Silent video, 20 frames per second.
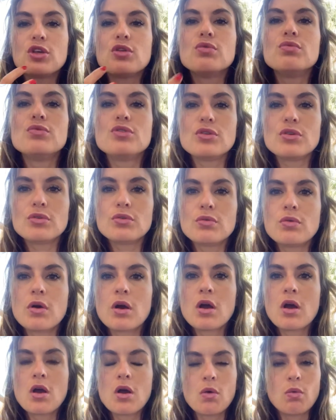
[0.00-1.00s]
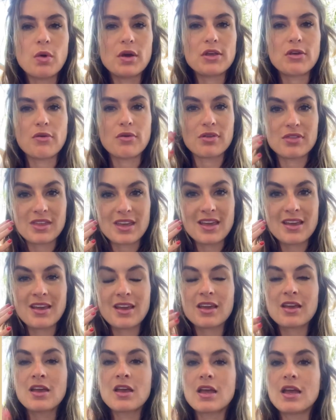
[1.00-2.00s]
what you think, and
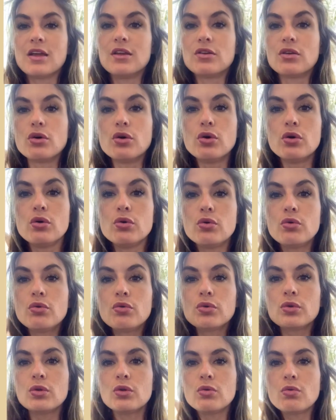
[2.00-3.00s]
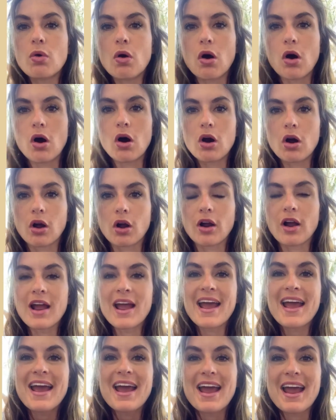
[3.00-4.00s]
who you are
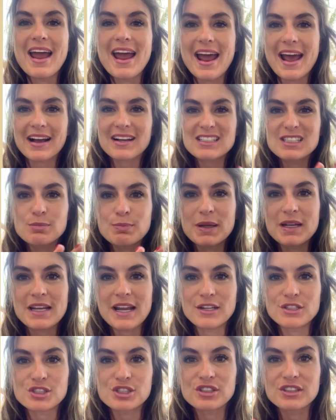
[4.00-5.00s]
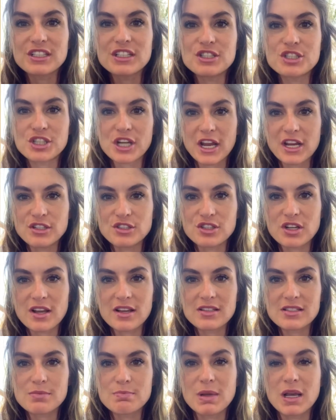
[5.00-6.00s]
exponentially changes because of
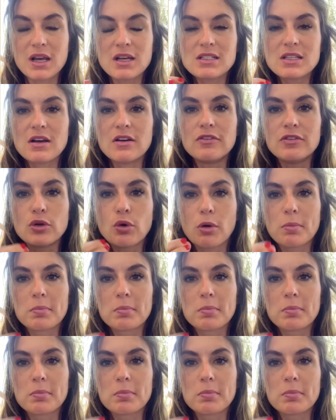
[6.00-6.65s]
your belief in your